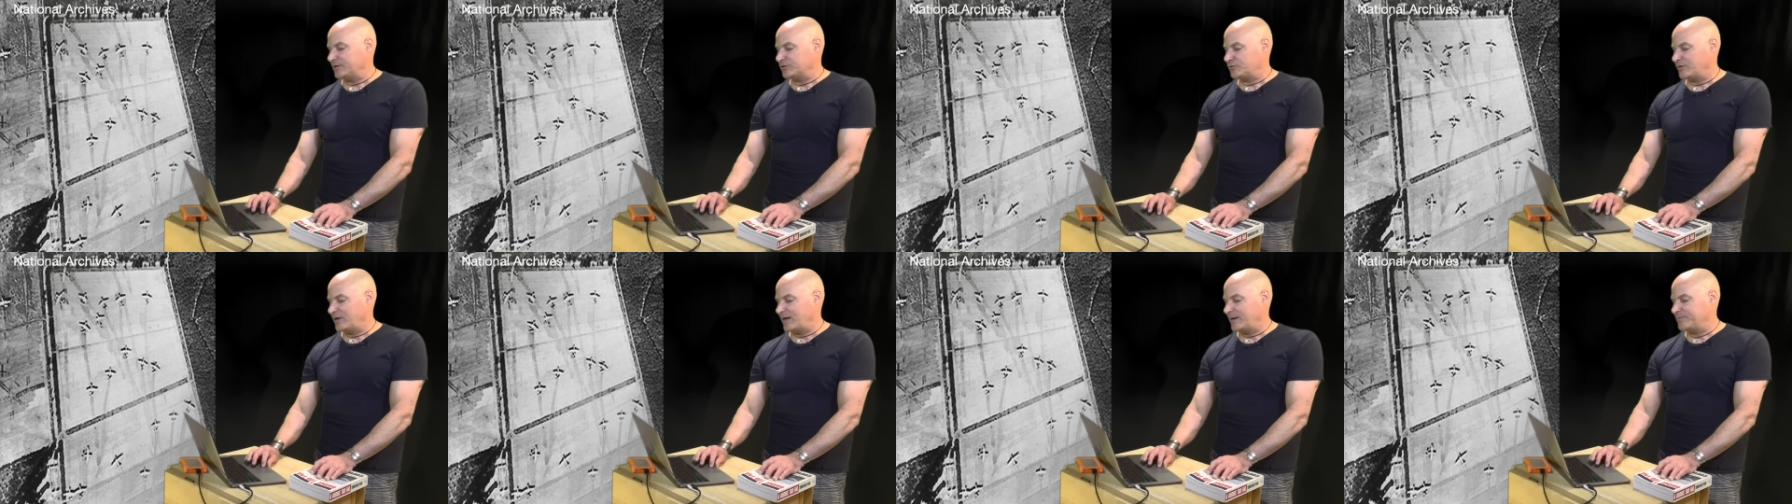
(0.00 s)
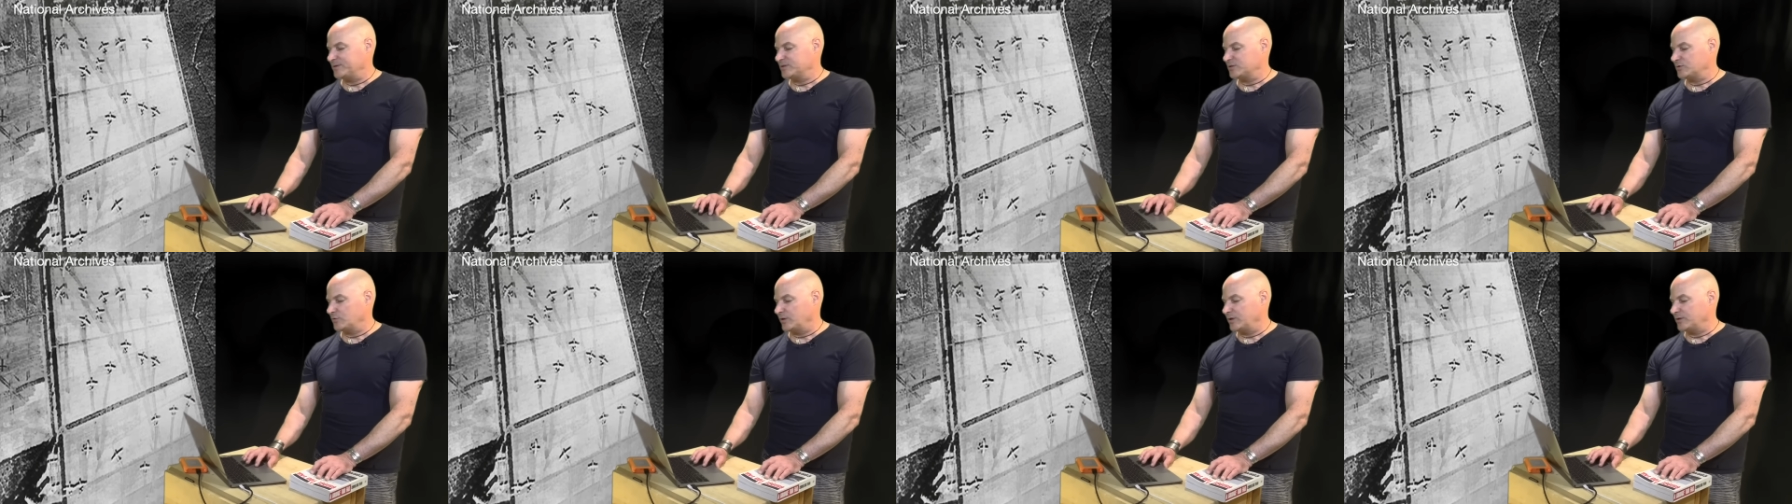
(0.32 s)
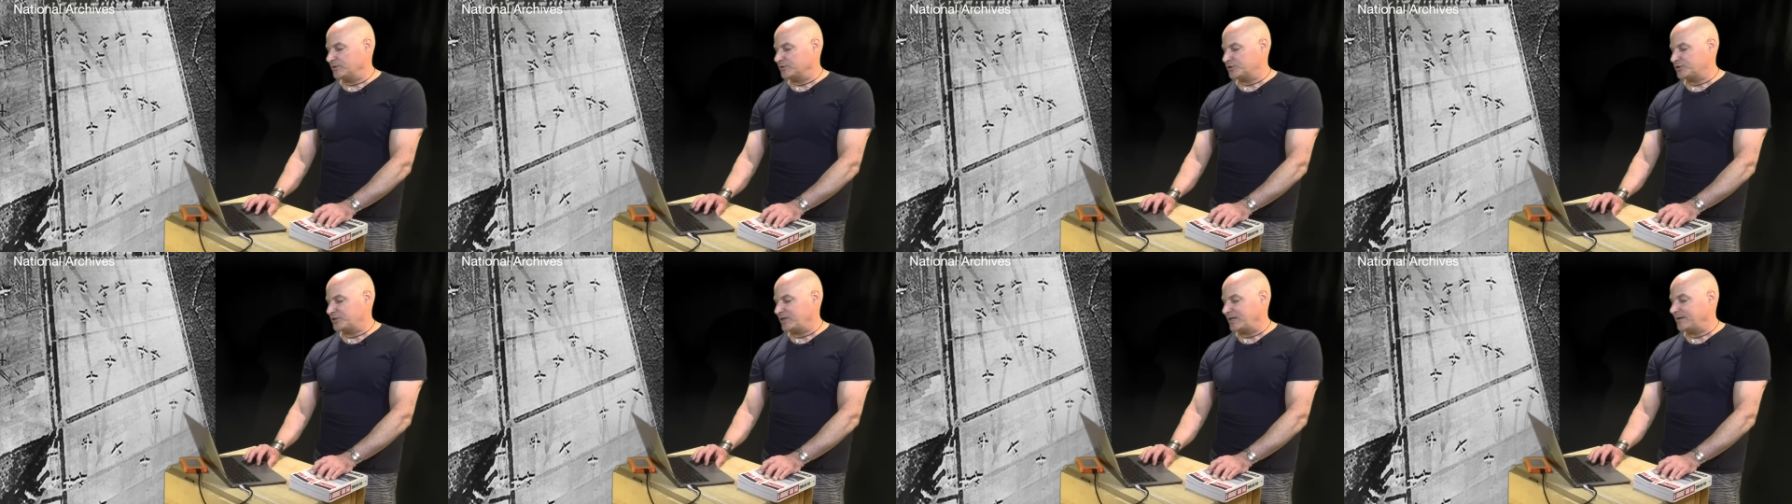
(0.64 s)

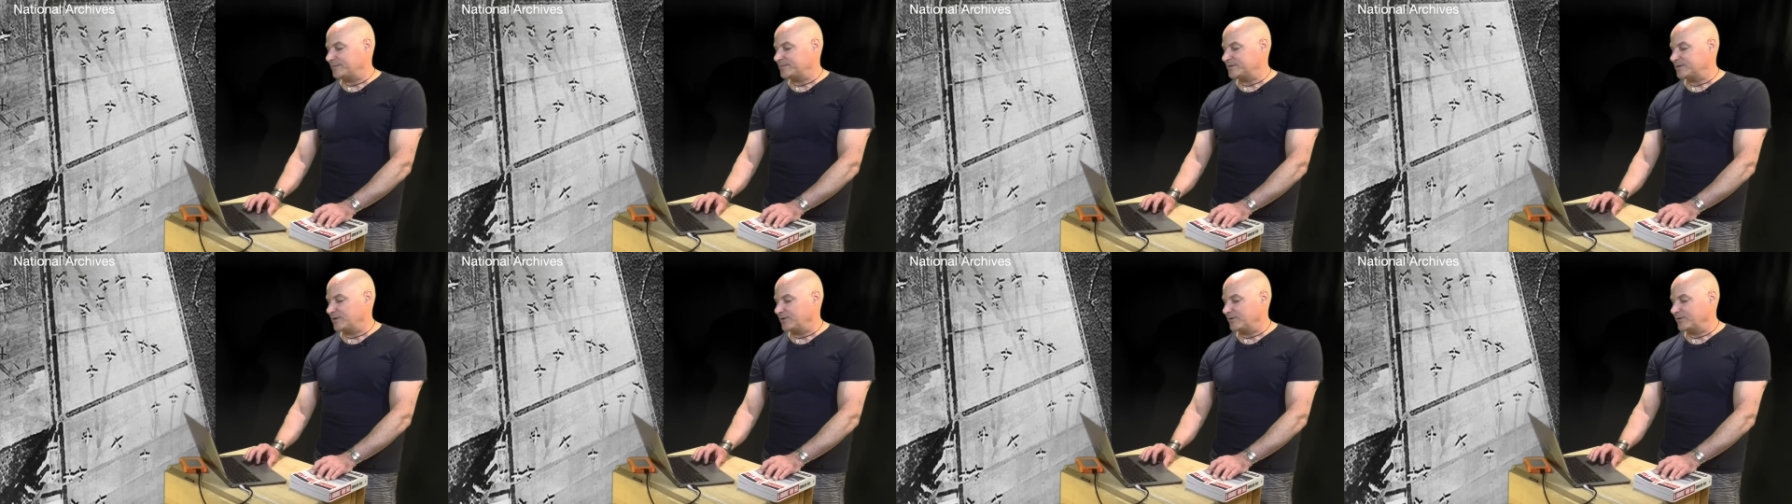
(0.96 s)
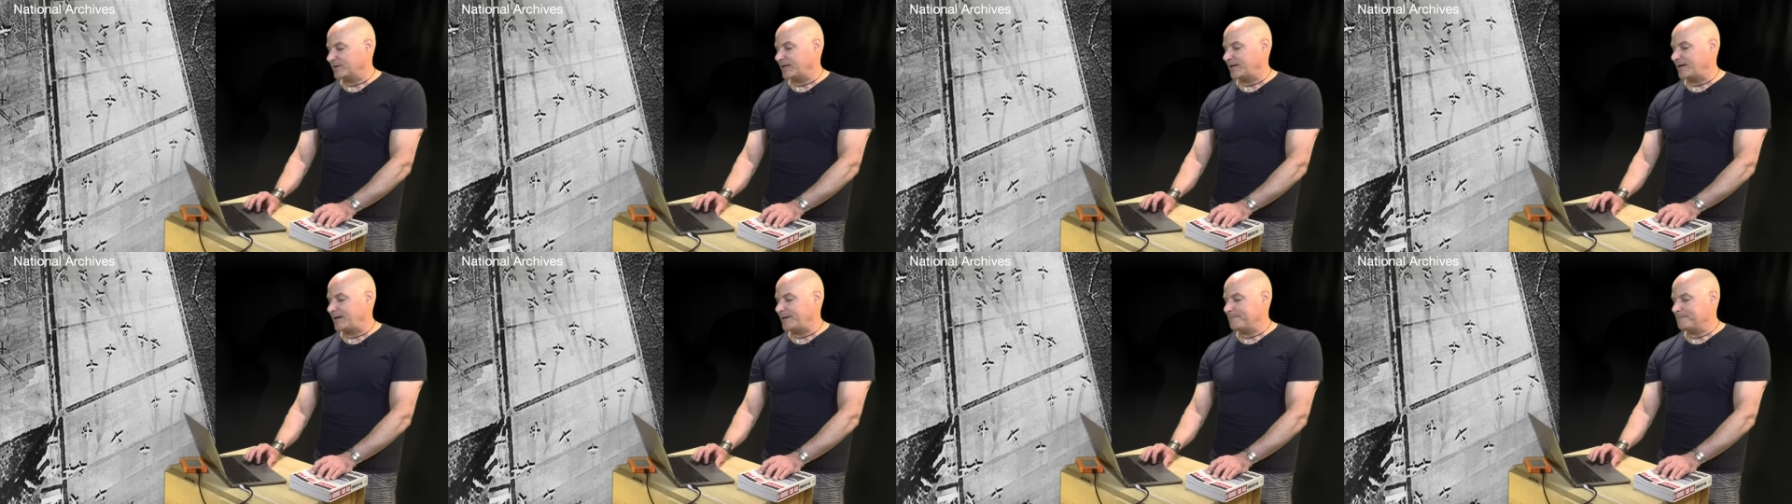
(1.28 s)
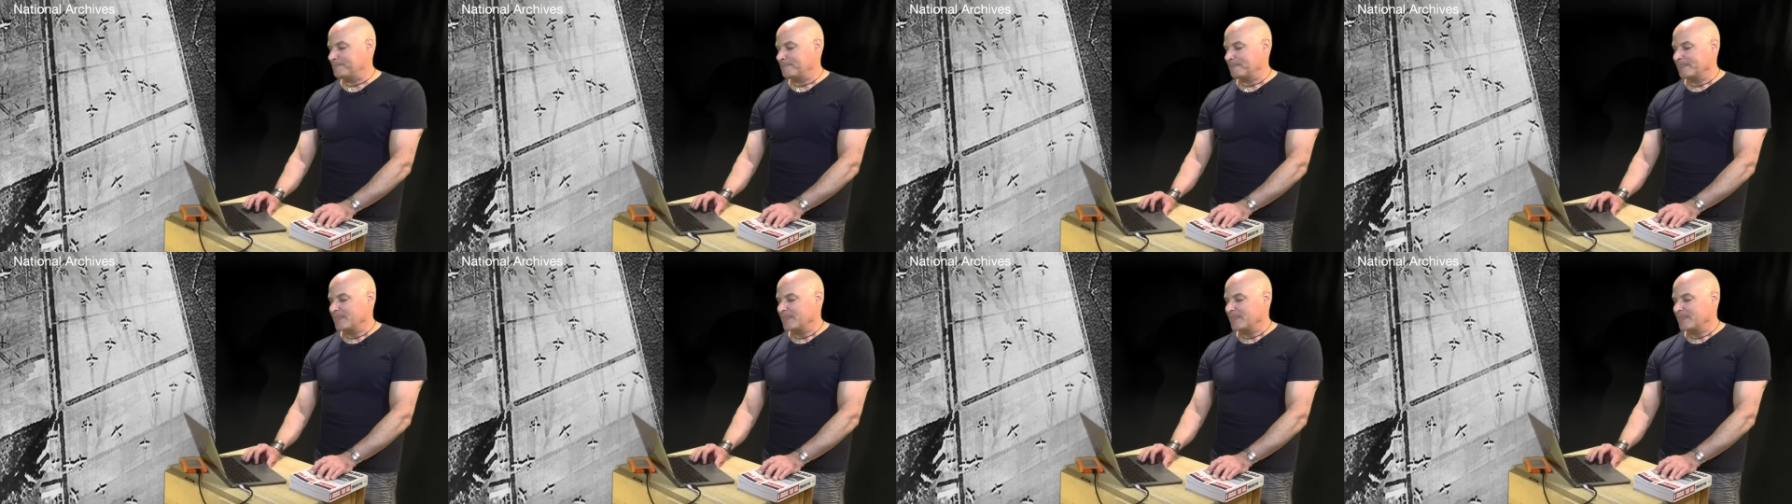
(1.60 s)
trapezoidal-shaped, okay?